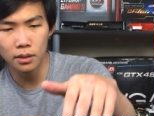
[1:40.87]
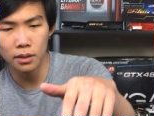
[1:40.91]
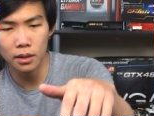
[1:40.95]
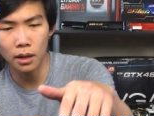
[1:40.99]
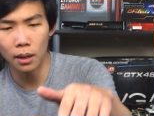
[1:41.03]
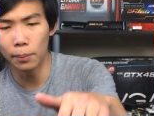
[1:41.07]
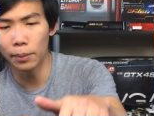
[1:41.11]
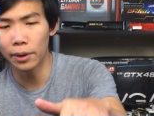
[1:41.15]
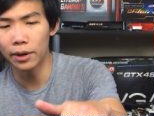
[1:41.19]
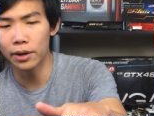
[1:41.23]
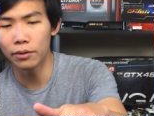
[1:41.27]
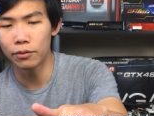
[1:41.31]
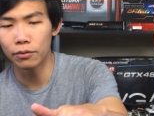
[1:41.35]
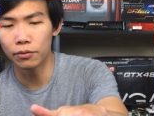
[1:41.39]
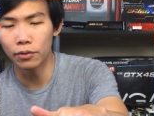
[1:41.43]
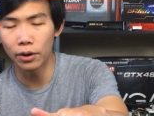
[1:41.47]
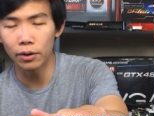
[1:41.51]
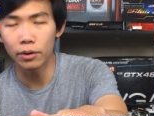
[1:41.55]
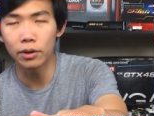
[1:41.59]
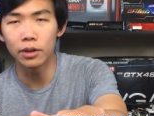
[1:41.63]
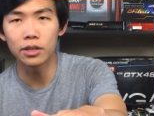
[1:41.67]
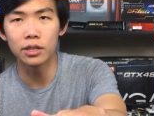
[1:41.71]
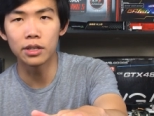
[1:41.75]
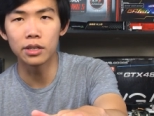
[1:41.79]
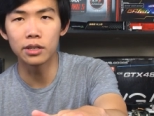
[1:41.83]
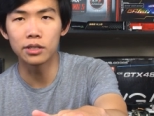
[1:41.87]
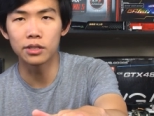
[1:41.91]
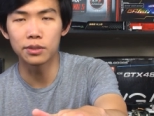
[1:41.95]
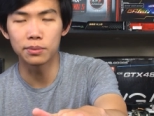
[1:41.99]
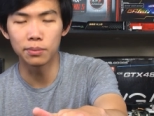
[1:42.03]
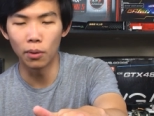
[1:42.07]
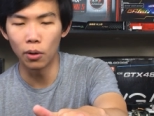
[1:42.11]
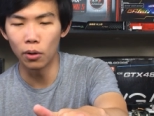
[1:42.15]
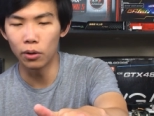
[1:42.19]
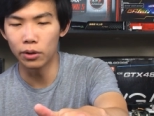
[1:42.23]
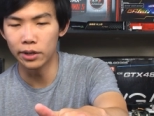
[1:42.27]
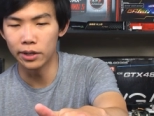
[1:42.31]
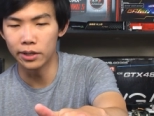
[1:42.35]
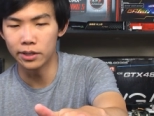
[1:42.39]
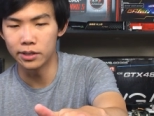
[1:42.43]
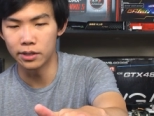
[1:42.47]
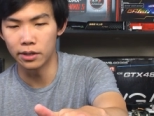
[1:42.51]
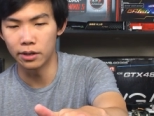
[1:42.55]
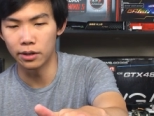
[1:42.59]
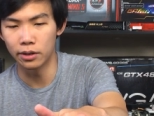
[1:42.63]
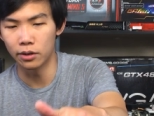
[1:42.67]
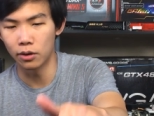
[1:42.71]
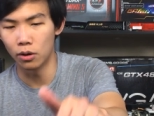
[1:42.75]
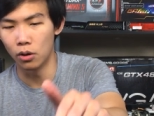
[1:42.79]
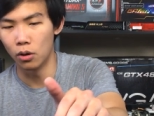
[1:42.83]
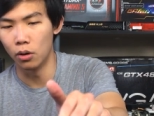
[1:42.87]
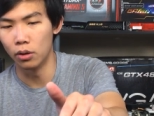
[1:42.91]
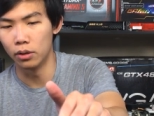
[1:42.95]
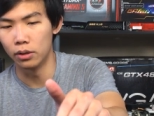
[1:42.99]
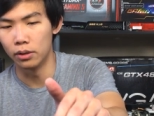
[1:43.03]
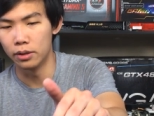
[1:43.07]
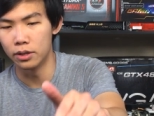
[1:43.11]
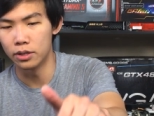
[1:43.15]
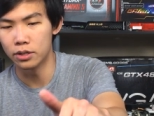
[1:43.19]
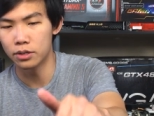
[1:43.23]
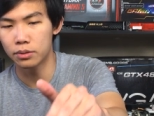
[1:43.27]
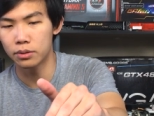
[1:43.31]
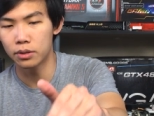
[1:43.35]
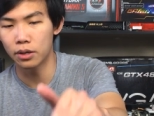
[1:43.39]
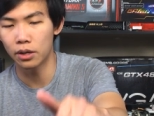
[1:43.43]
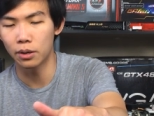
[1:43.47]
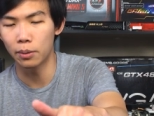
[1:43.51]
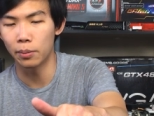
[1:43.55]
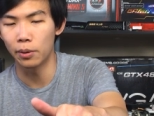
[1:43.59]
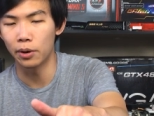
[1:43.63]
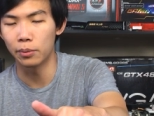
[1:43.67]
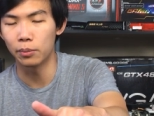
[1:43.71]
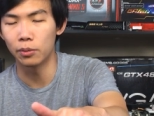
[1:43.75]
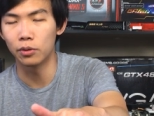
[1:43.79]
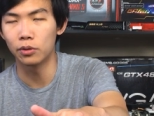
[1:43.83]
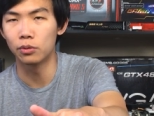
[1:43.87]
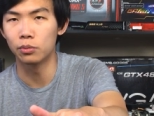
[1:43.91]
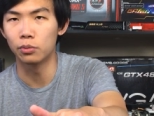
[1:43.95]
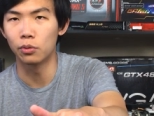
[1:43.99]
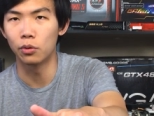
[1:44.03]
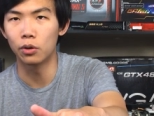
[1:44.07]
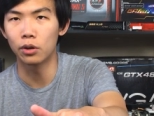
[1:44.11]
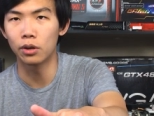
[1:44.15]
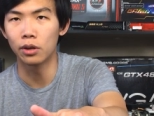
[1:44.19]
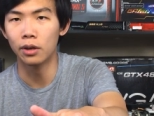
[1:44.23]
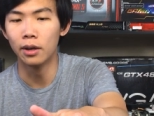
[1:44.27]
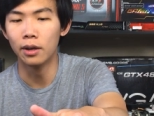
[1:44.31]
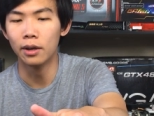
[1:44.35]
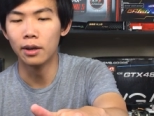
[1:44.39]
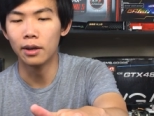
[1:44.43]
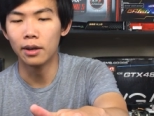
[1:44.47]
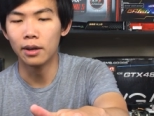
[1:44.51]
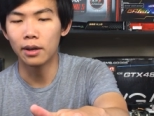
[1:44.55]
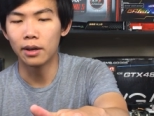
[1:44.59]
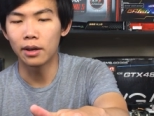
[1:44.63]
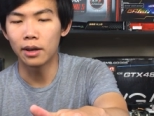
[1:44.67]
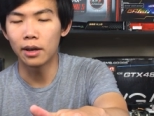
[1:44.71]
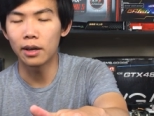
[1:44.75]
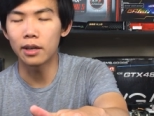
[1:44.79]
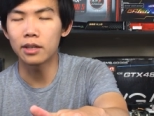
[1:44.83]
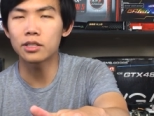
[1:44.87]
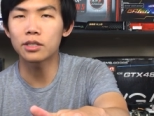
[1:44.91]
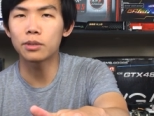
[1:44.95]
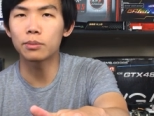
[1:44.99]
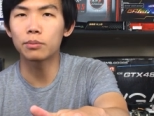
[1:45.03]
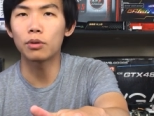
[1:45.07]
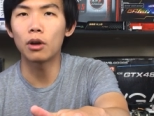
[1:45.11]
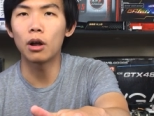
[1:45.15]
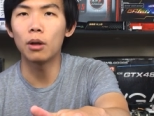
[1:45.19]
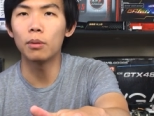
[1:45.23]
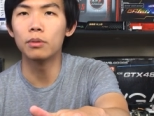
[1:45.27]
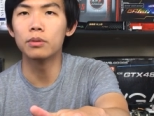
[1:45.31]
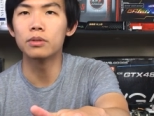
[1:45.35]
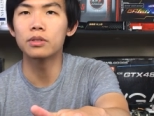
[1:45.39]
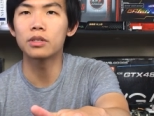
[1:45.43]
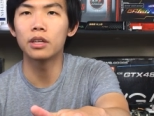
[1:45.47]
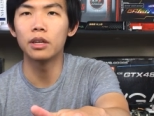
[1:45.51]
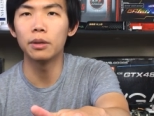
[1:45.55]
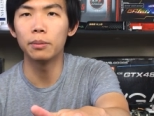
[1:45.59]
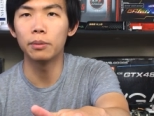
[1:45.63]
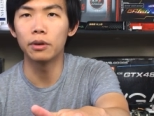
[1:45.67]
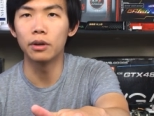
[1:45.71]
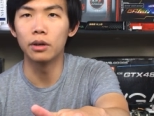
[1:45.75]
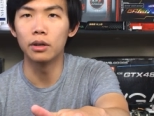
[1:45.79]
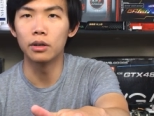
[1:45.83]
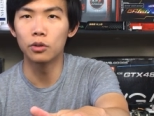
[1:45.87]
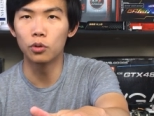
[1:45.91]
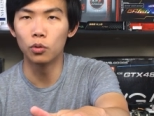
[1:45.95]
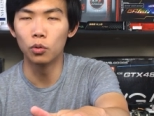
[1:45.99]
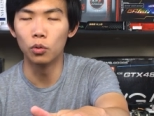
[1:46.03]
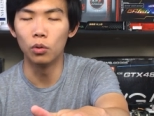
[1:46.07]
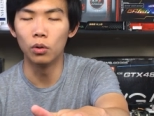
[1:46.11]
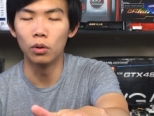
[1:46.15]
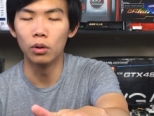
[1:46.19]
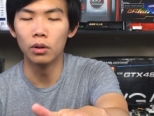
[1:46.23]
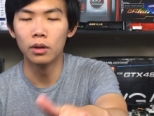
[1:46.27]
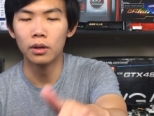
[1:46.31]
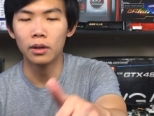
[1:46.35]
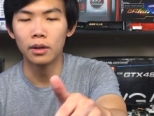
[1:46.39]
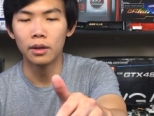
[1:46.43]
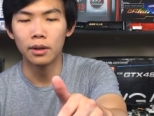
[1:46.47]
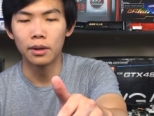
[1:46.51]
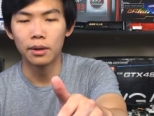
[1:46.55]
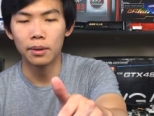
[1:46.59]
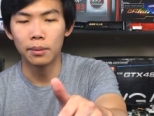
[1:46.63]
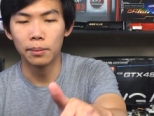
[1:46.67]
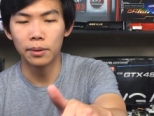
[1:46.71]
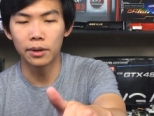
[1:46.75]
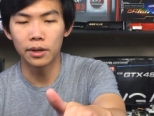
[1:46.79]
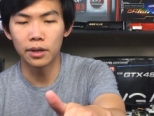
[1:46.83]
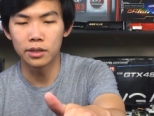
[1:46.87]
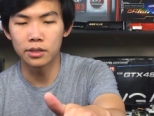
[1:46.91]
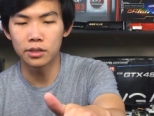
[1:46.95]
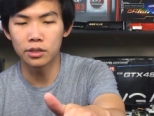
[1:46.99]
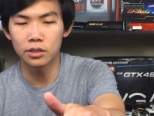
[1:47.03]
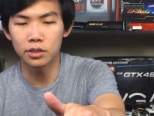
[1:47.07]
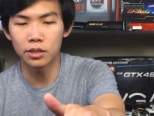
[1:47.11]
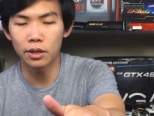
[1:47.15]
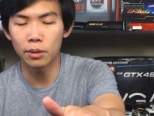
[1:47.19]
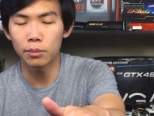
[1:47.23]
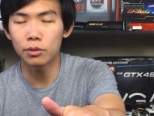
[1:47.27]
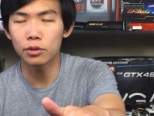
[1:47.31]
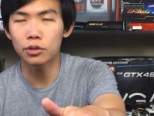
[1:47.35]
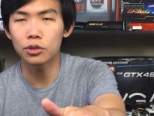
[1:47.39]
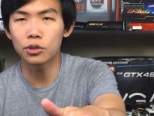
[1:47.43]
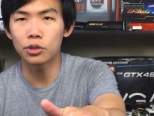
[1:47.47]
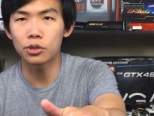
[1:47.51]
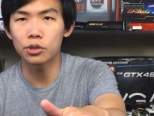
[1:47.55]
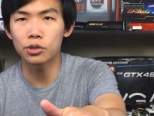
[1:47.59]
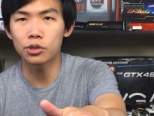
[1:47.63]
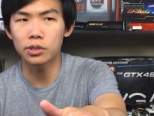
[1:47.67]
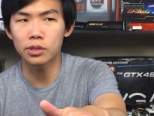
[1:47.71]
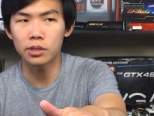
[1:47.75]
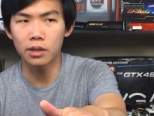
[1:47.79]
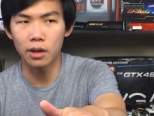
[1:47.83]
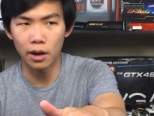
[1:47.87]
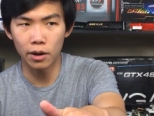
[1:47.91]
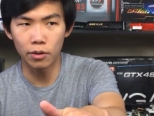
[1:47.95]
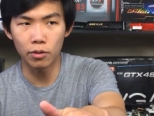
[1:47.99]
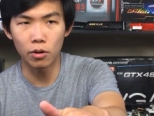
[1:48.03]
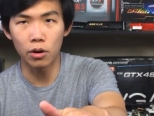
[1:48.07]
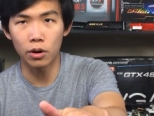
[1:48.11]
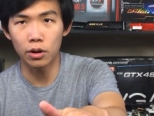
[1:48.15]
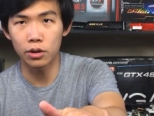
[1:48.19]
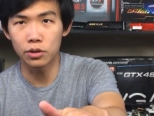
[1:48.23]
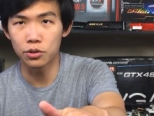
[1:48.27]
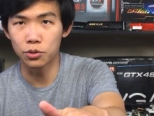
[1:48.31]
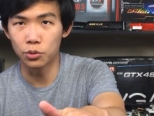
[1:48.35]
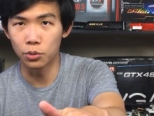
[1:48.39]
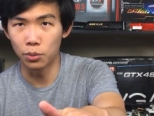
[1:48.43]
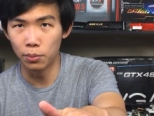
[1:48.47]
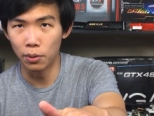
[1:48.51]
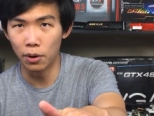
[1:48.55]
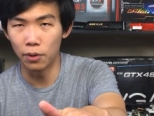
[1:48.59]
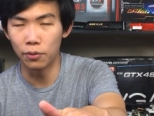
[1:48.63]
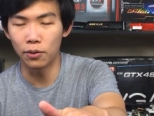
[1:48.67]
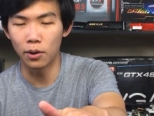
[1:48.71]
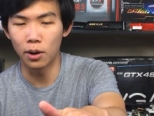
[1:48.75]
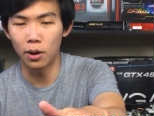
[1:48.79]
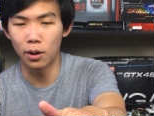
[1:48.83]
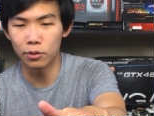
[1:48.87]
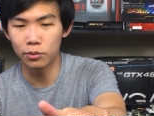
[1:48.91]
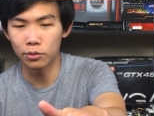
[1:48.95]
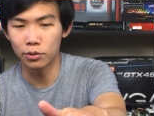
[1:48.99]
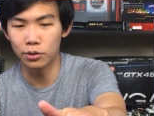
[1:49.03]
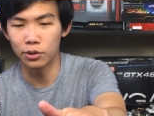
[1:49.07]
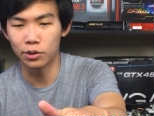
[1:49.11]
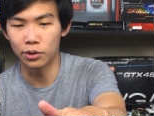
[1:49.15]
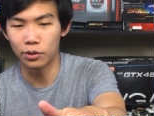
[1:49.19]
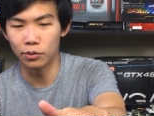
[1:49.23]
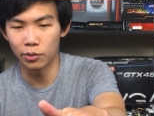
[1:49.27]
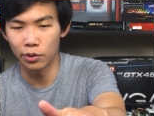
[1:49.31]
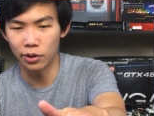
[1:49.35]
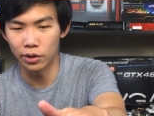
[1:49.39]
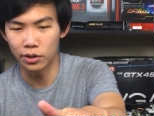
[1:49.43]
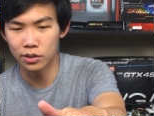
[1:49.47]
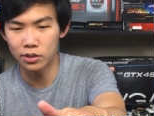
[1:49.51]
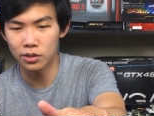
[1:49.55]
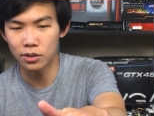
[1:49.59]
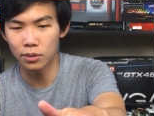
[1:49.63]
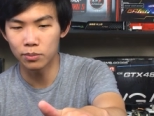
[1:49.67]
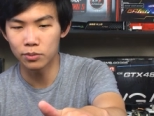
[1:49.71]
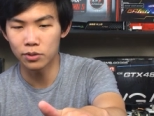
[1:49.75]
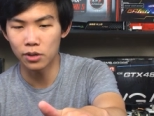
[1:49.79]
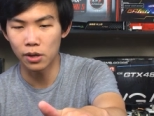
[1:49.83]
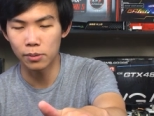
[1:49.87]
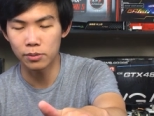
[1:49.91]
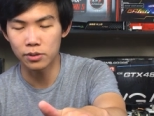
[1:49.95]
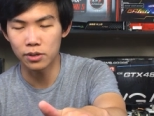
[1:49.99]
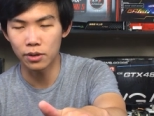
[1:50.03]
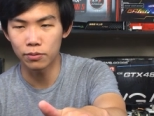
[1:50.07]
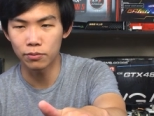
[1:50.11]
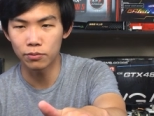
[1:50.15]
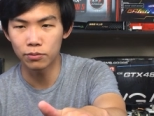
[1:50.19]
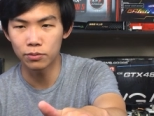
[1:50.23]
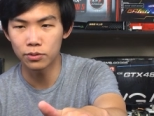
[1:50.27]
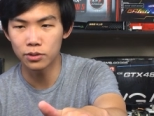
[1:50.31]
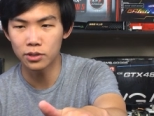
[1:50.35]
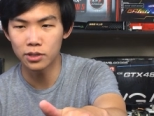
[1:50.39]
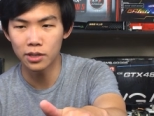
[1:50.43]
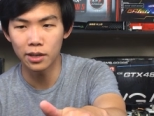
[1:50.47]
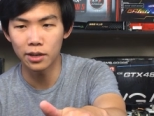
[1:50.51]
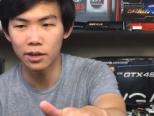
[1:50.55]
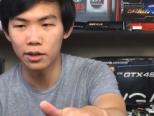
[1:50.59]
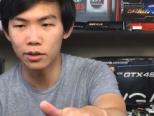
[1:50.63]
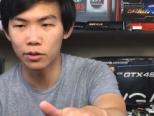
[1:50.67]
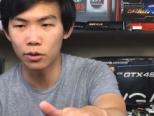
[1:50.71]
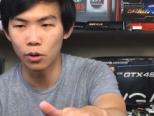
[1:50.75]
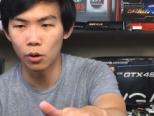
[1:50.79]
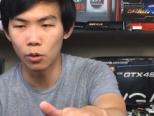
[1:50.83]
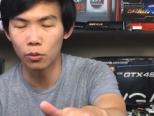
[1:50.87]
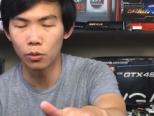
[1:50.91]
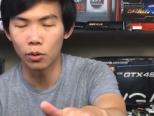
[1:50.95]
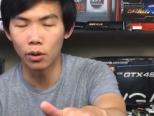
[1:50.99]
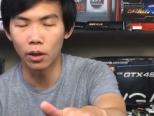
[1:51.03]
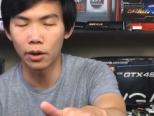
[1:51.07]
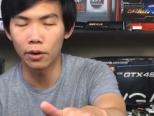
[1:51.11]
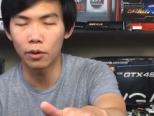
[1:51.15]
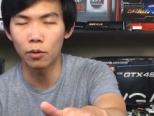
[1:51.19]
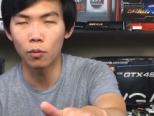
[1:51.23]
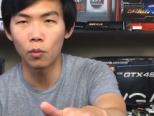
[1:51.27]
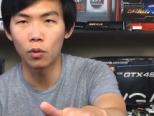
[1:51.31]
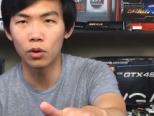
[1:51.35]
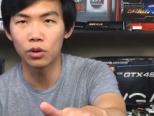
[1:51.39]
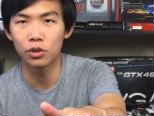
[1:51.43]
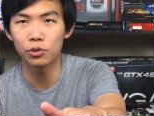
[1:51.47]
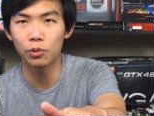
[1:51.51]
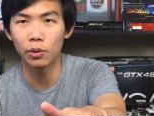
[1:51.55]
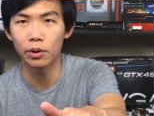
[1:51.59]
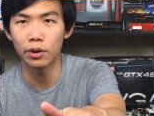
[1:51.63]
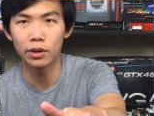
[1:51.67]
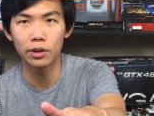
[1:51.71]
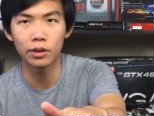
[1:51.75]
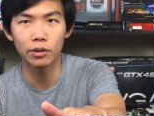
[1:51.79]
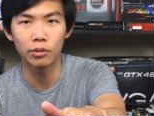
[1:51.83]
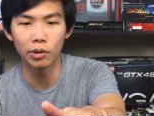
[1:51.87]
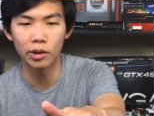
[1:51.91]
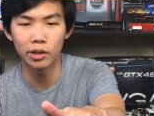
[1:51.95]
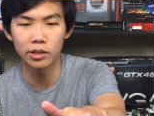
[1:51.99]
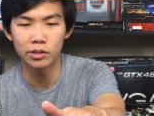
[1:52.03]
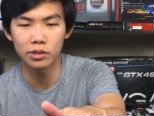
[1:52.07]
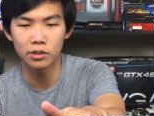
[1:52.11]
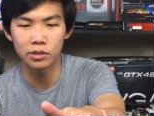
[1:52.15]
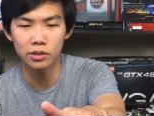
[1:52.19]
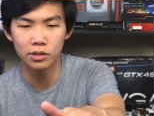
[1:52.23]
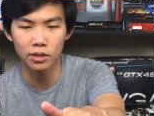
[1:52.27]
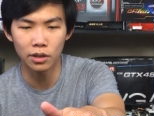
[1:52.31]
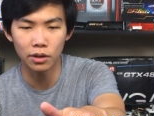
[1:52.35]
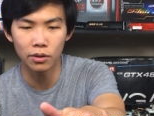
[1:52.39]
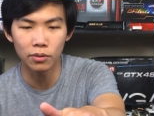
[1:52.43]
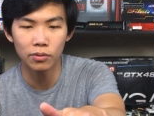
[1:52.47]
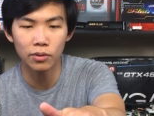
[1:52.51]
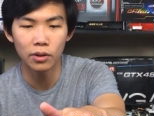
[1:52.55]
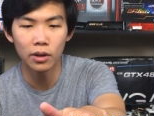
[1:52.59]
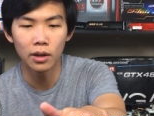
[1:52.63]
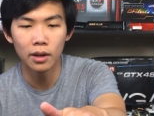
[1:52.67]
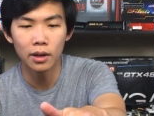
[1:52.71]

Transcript: albeit a very small heatsink on this Gigabyte motherboard, has some problems keeping it cool. Because the temperatures skyrocket to above one hundred degrees, sometimes I've seen it go like one hundred twenty degrees and stuff,